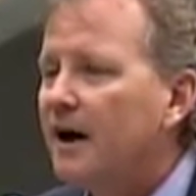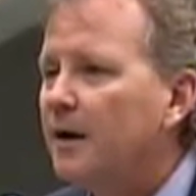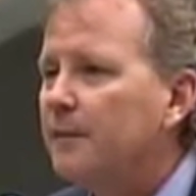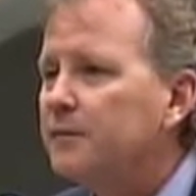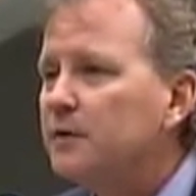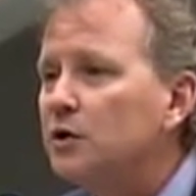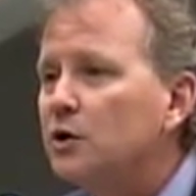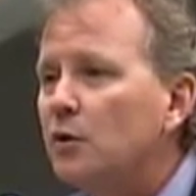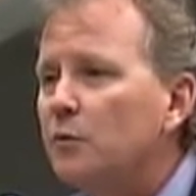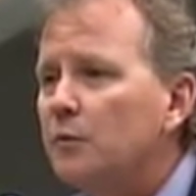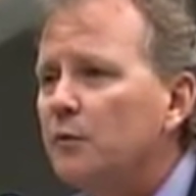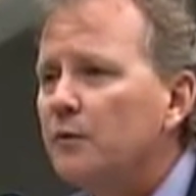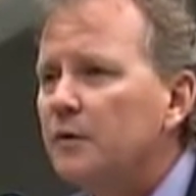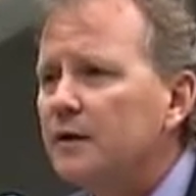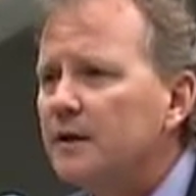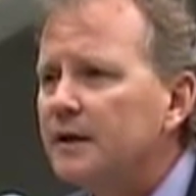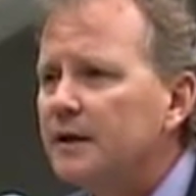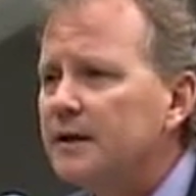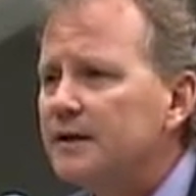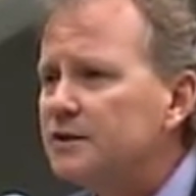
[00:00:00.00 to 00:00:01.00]
You know,
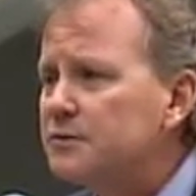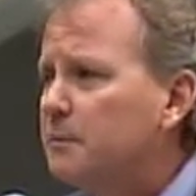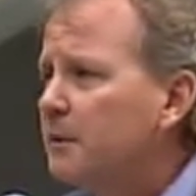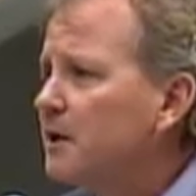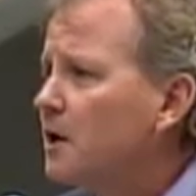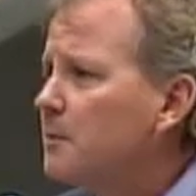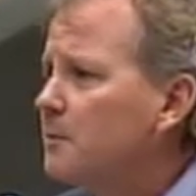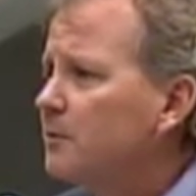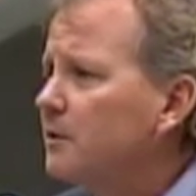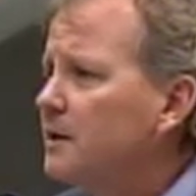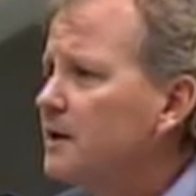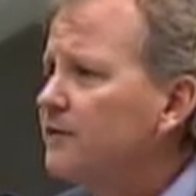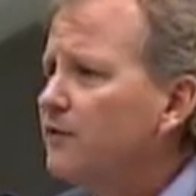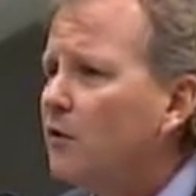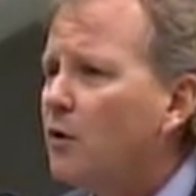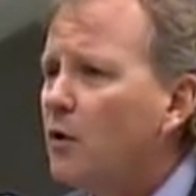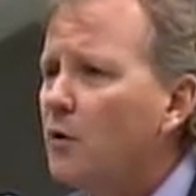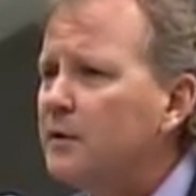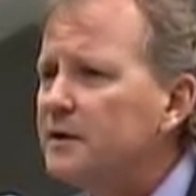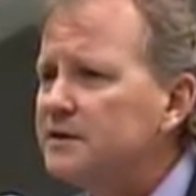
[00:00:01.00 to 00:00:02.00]
it has been our belief
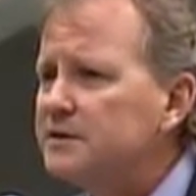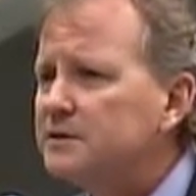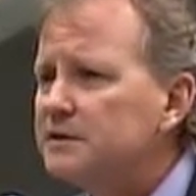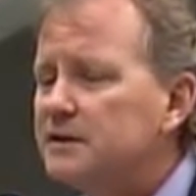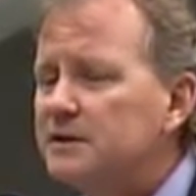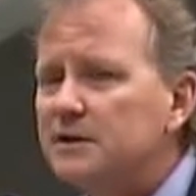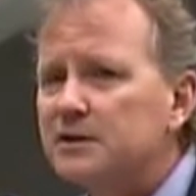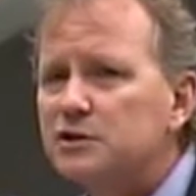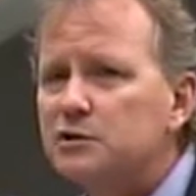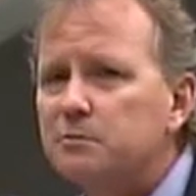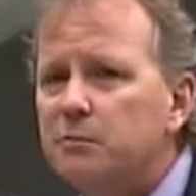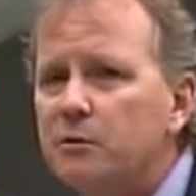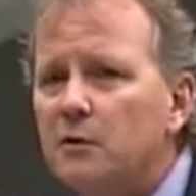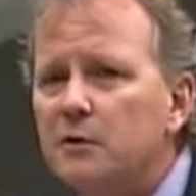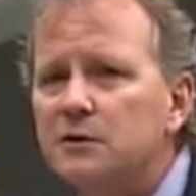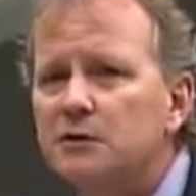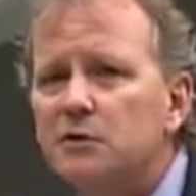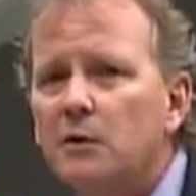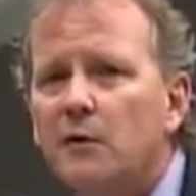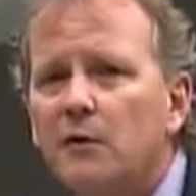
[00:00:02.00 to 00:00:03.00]
always that the
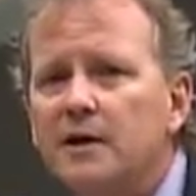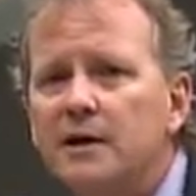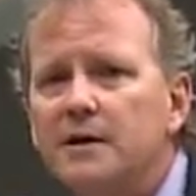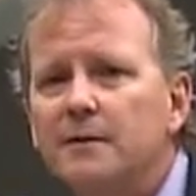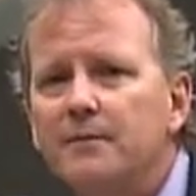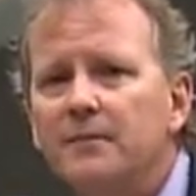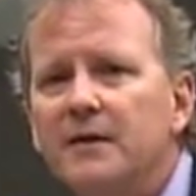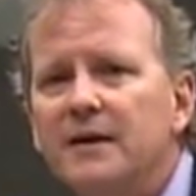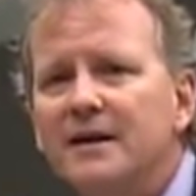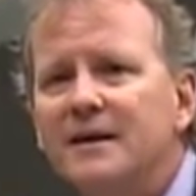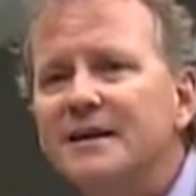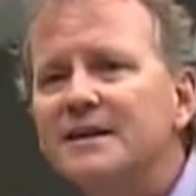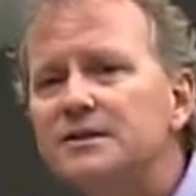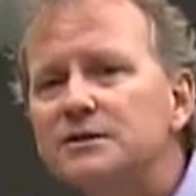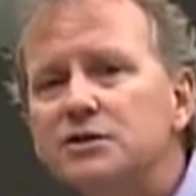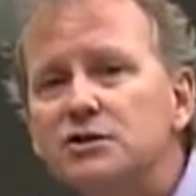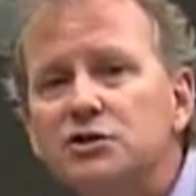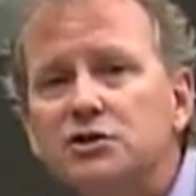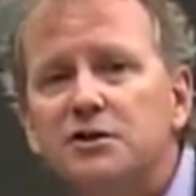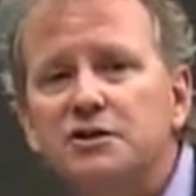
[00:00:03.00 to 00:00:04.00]
Exploratorium
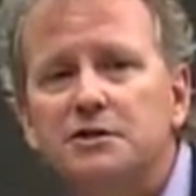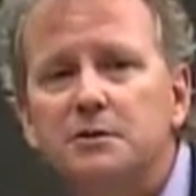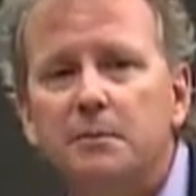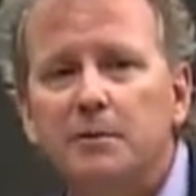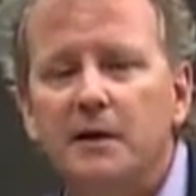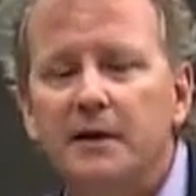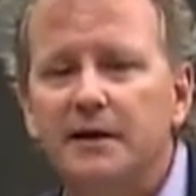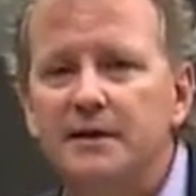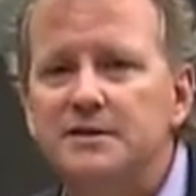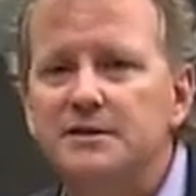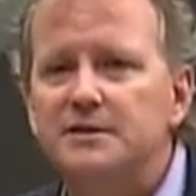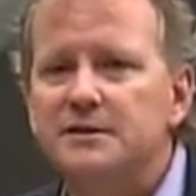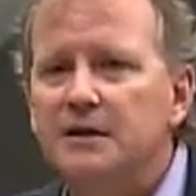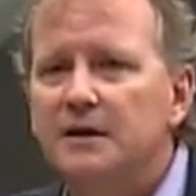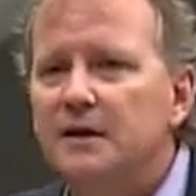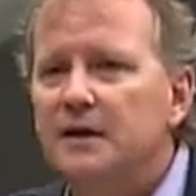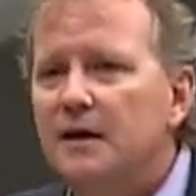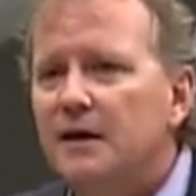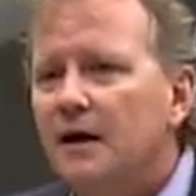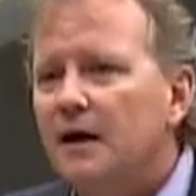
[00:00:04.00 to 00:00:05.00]
isn't just a place,
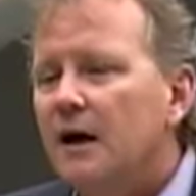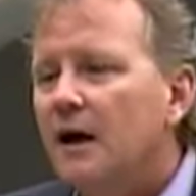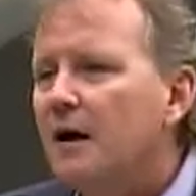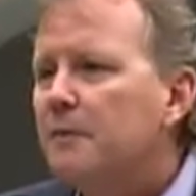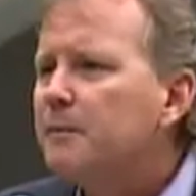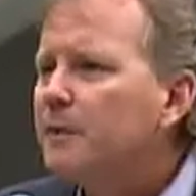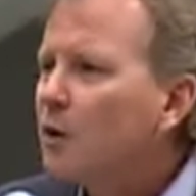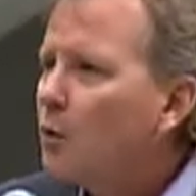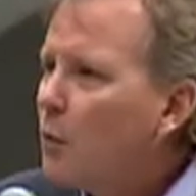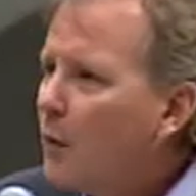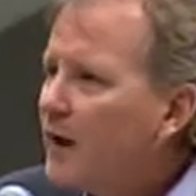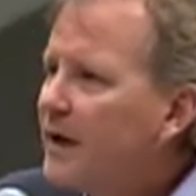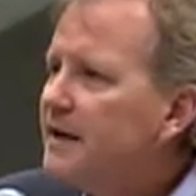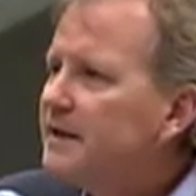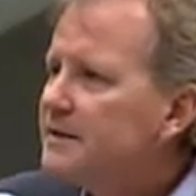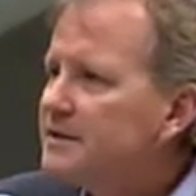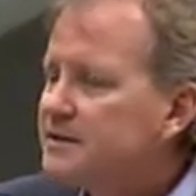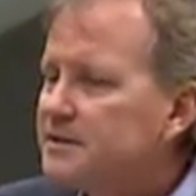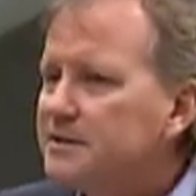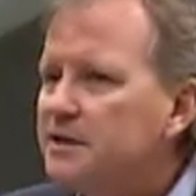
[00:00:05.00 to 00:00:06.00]
but a
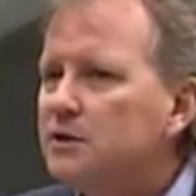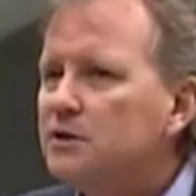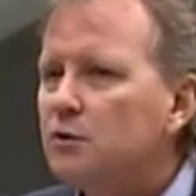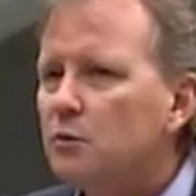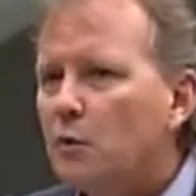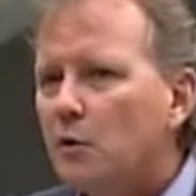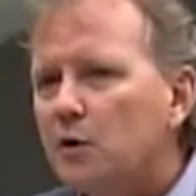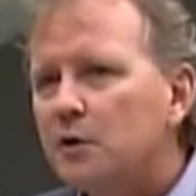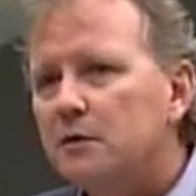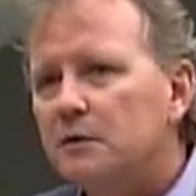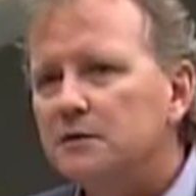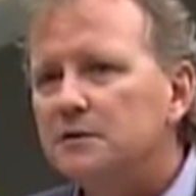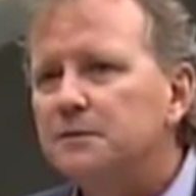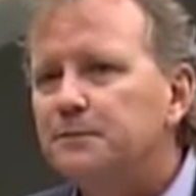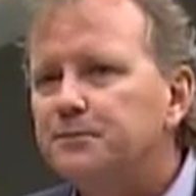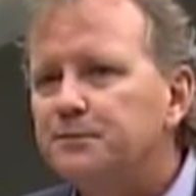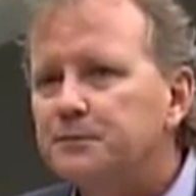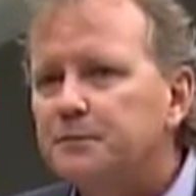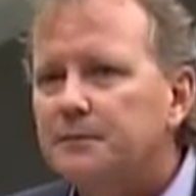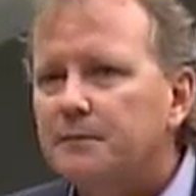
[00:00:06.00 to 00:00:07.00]
way to see the world.
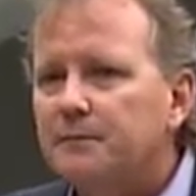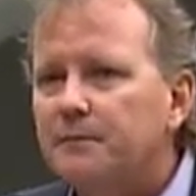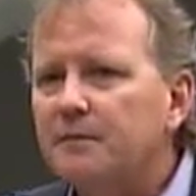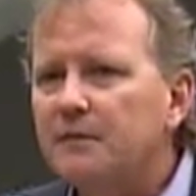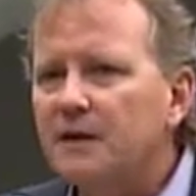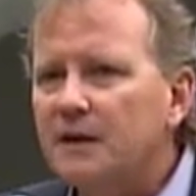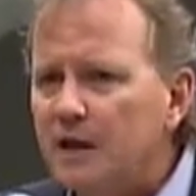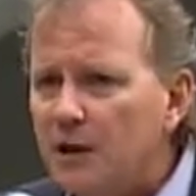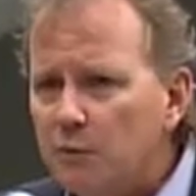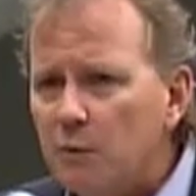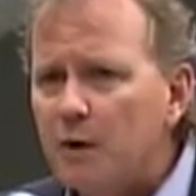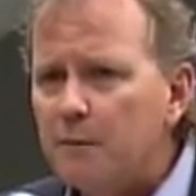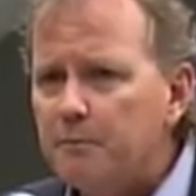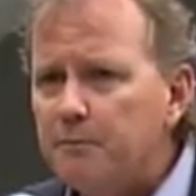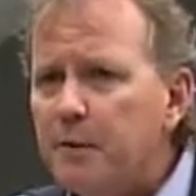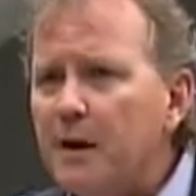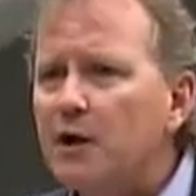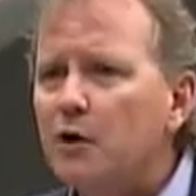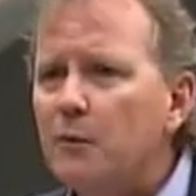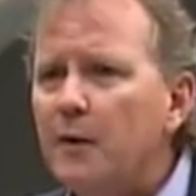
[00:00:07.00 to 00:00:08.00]
And
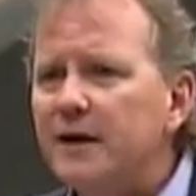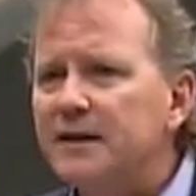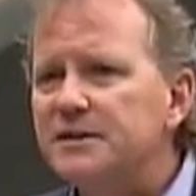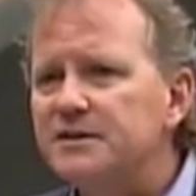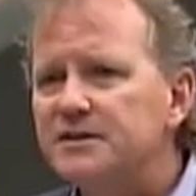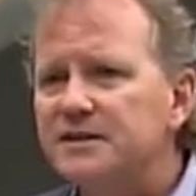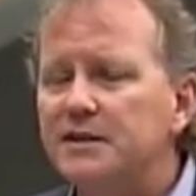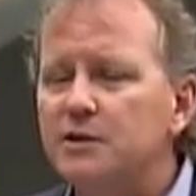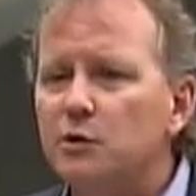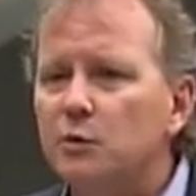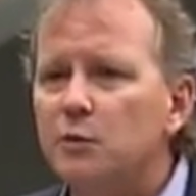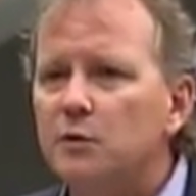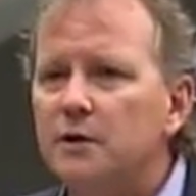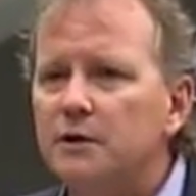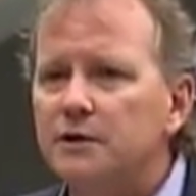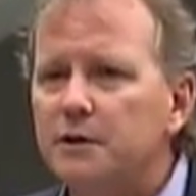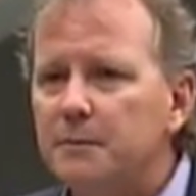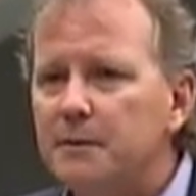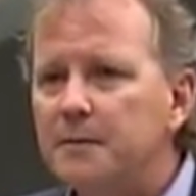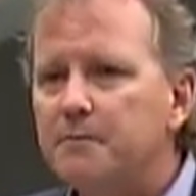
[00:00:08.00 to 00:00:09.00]
what better way to see the
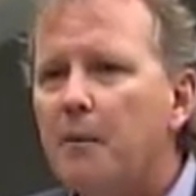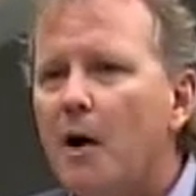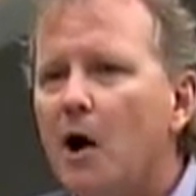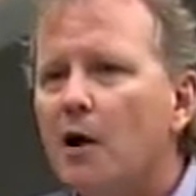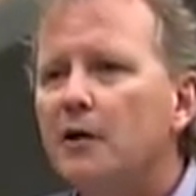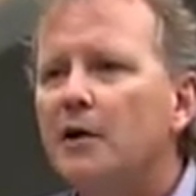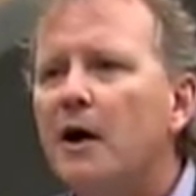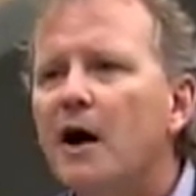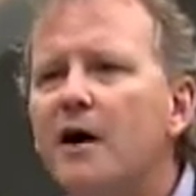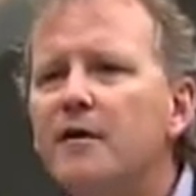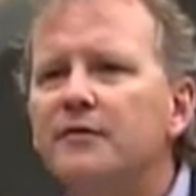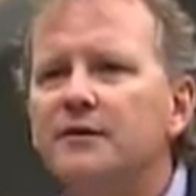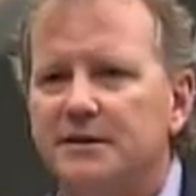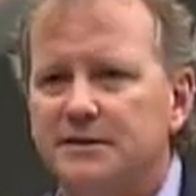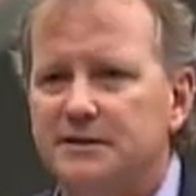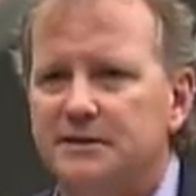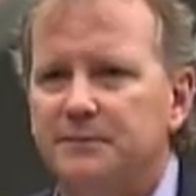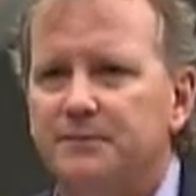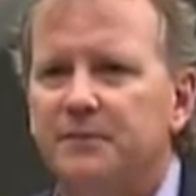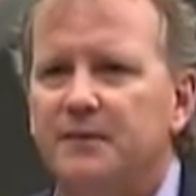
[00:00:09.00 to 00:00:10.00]
world to be part of
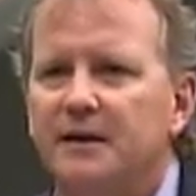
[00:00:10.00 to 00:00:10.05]
it